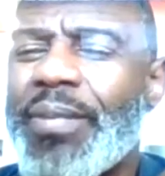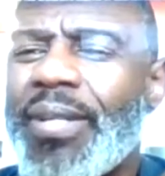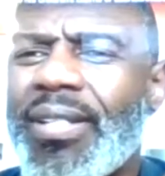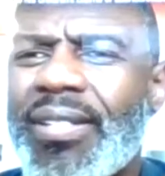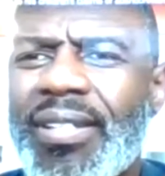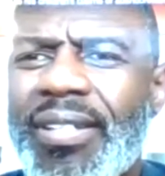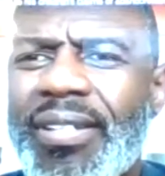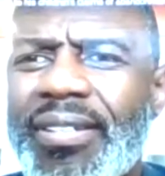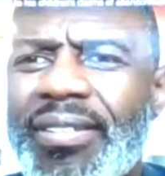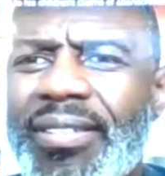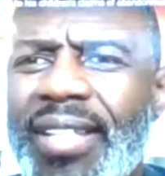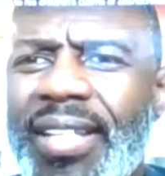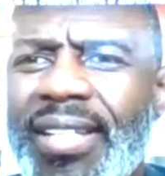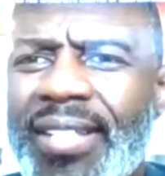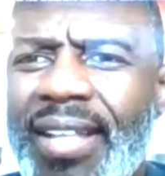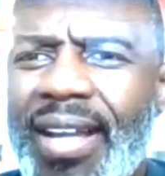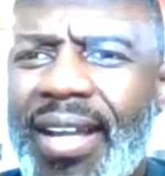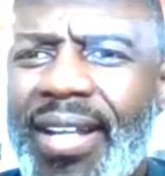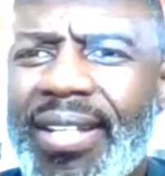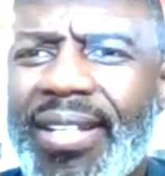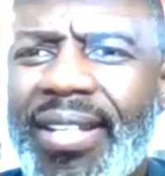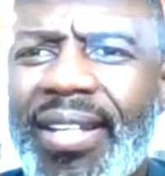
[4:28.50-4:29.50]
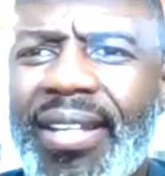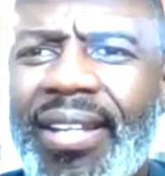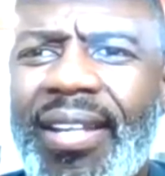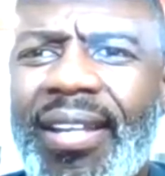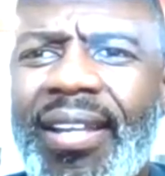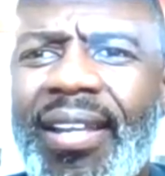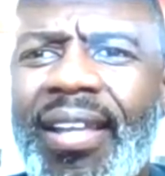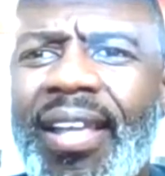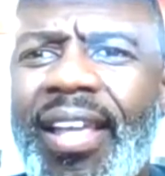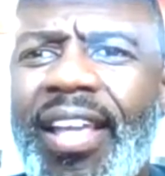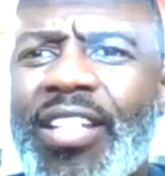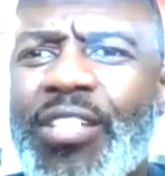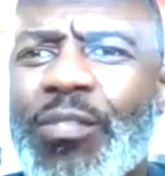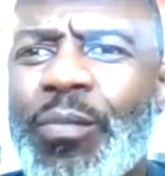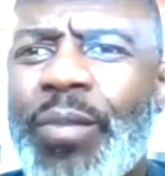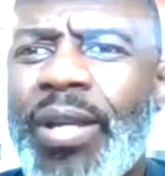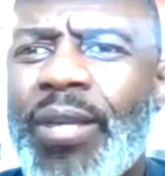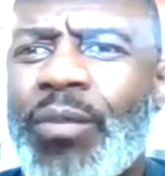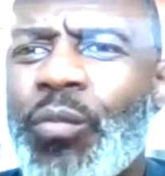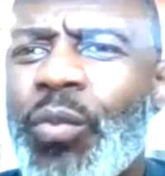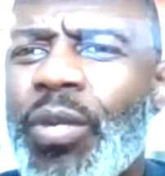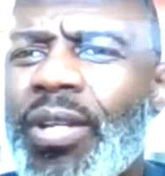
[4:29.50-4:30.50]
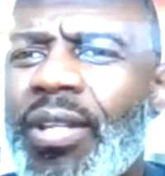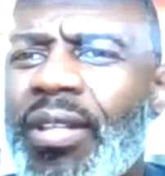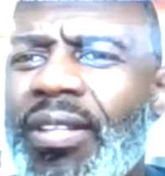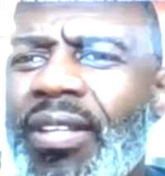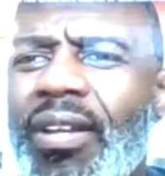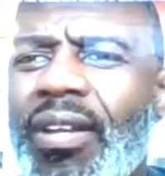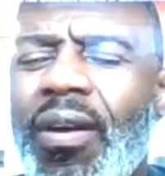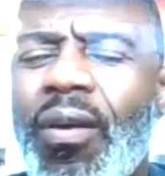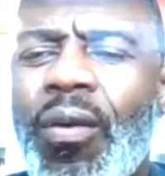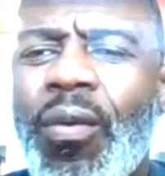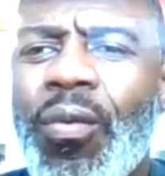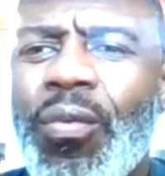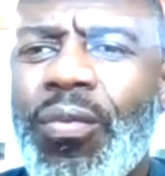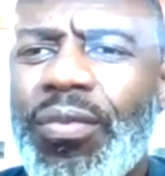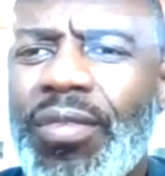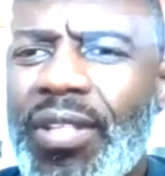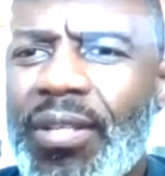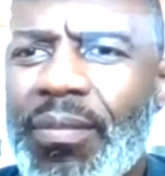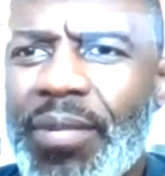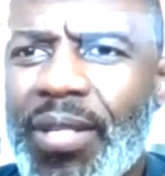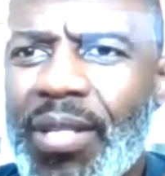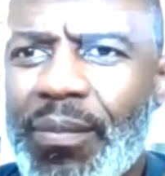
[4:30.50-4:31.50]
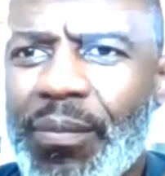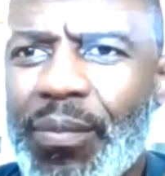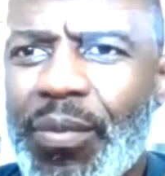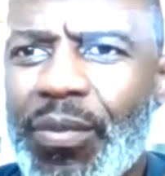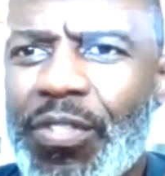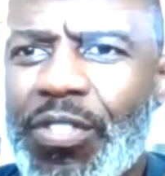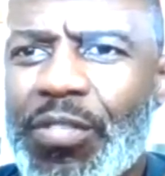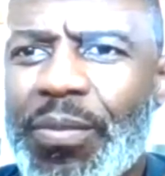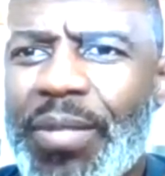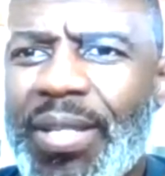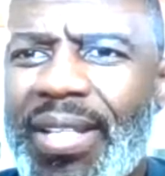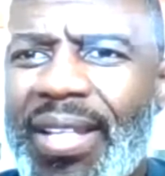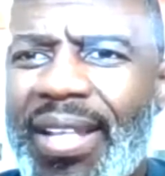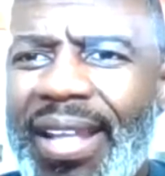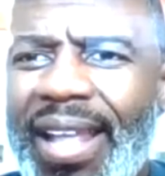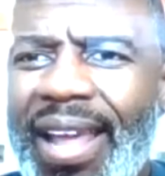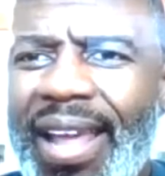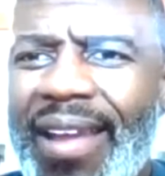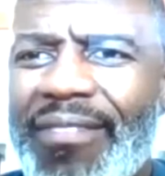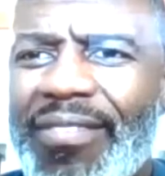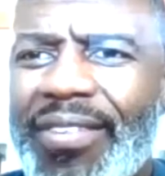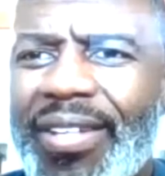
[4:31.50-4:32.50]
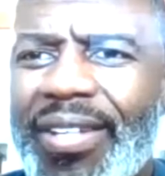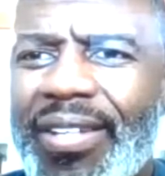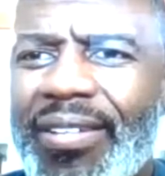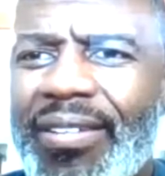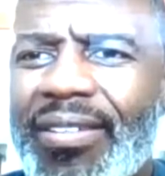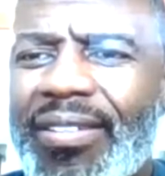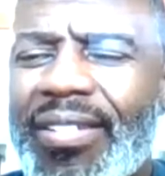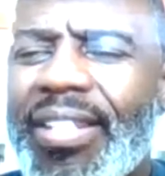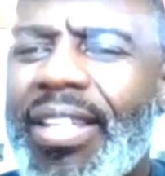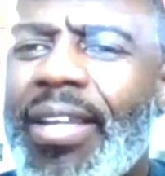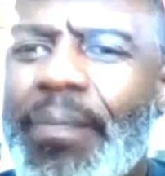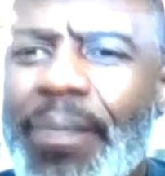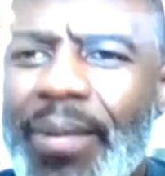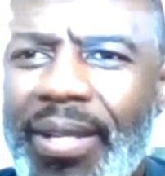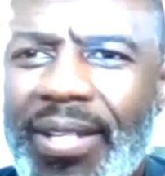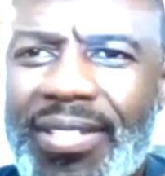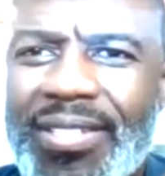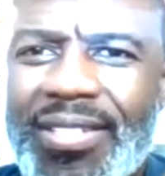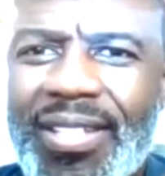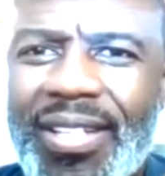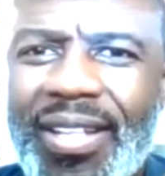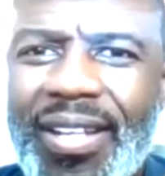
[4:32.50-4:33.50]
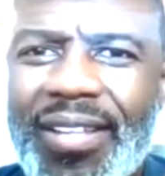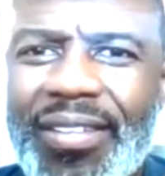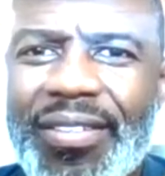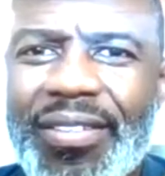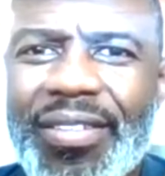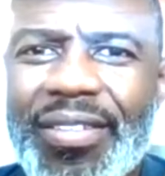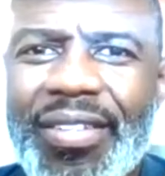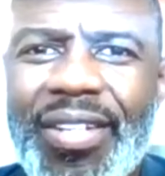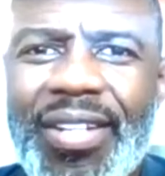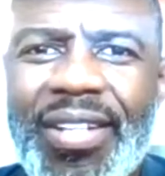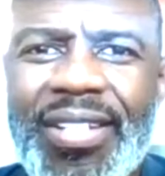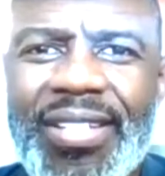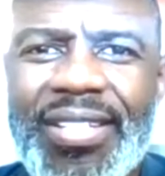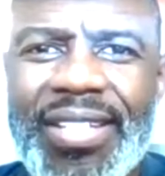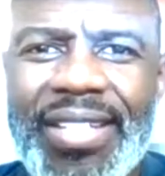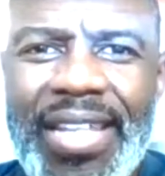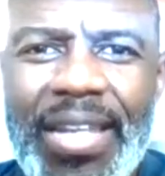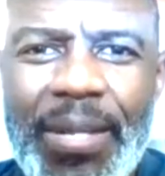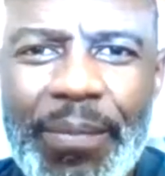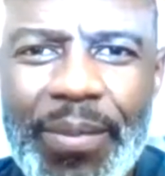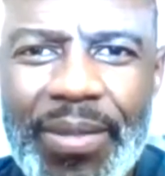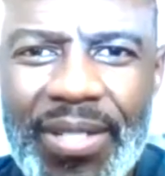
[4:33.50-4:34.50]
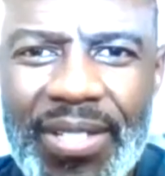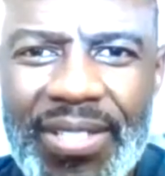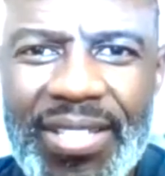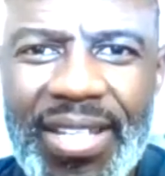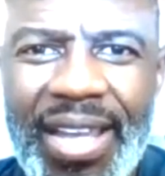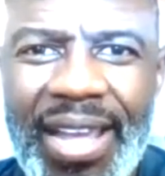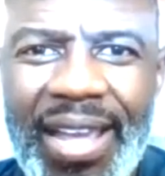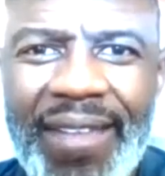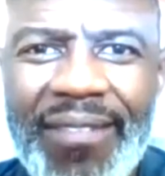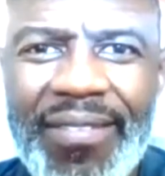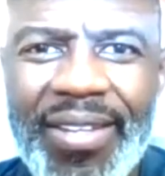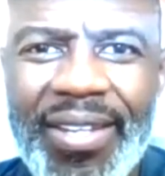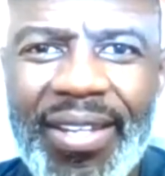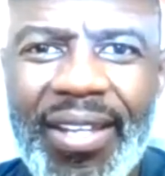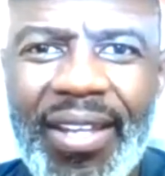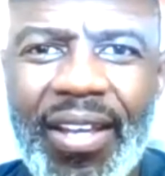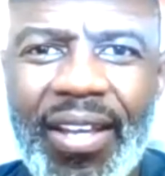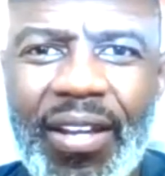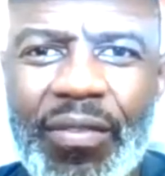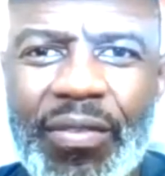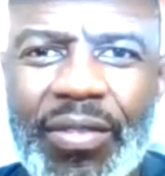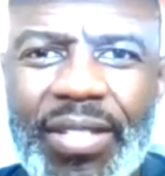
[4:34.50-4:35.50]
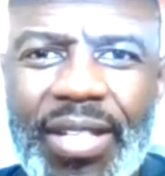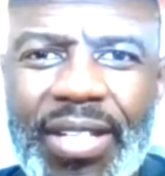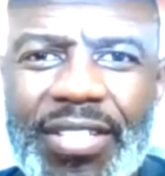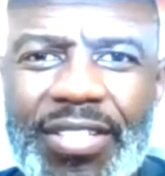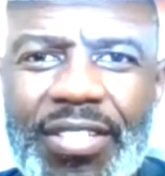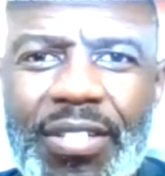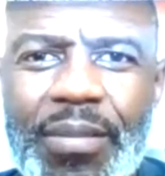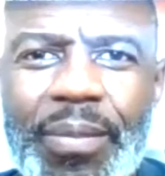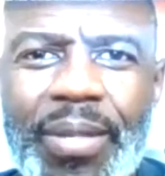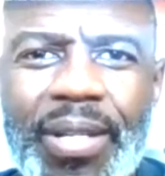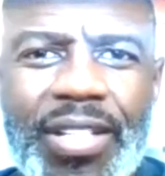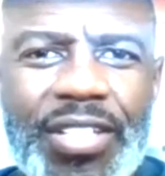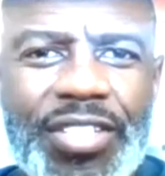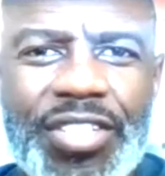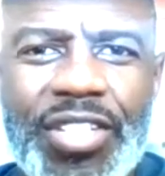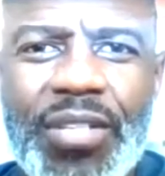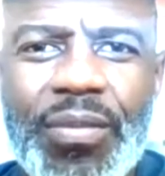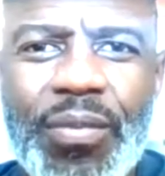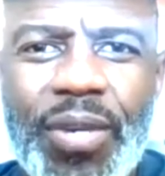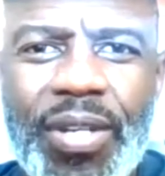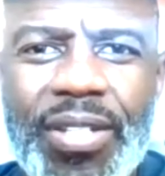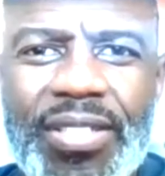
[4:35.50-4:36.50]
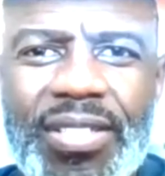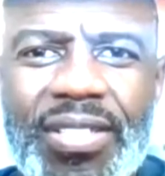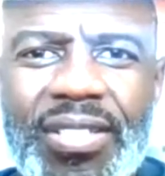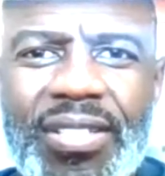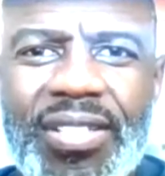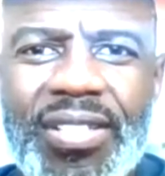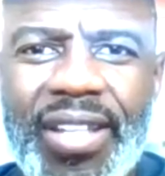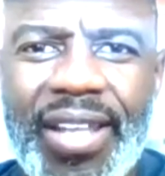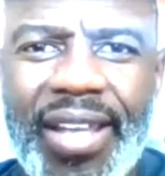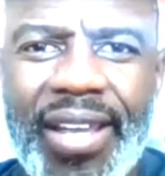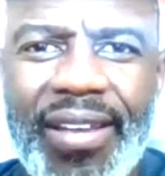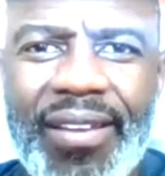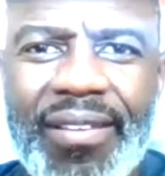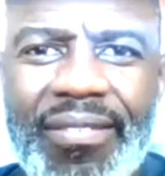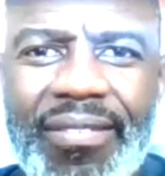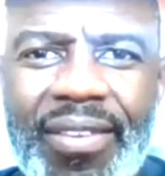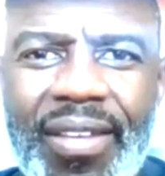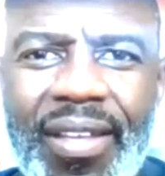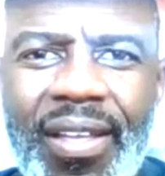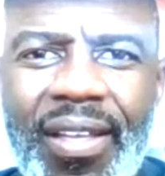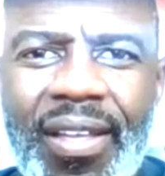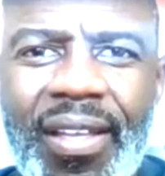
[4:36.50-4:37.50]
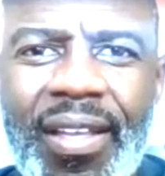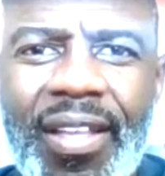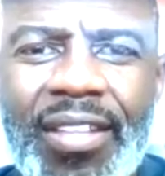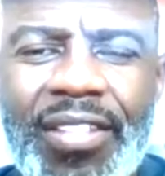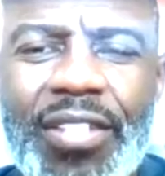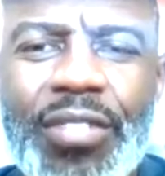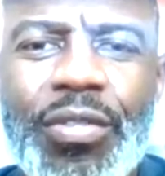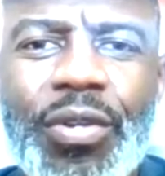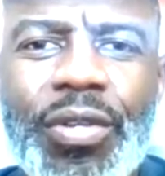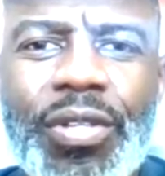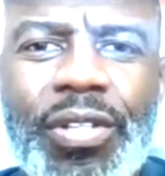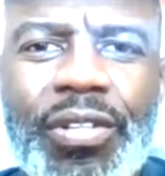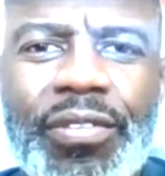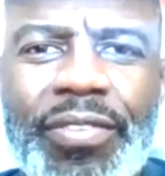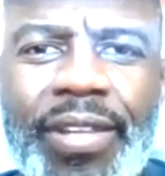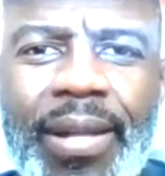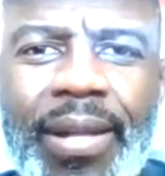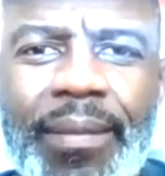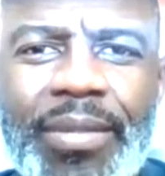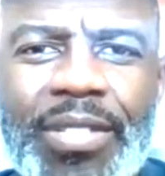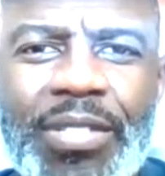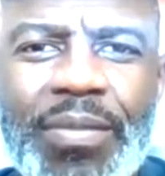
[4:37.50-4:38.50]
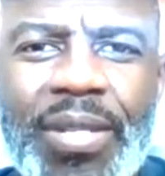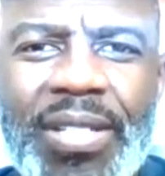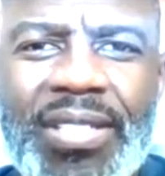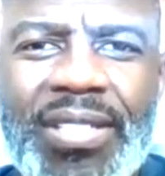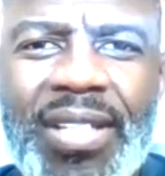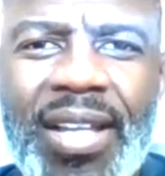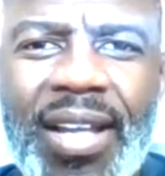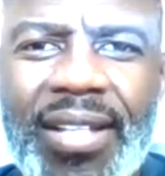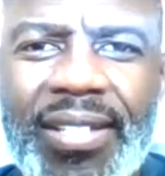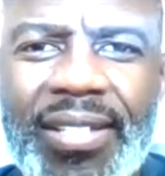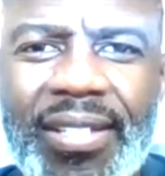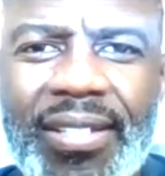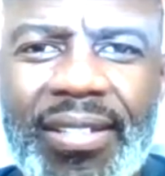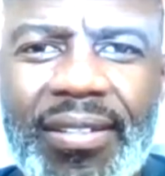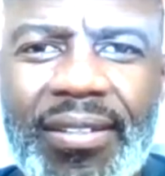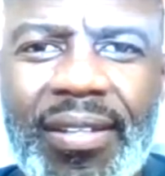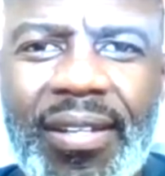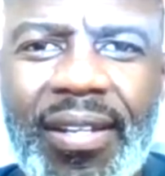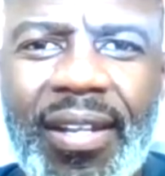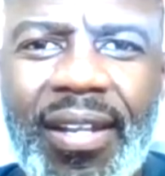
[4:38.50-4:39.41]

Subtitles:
be clear, Leilani has been one of the only people who's been an advocate to keeping us together, to keeping us having a relationship because she wants to have the nuclear family as much as I did.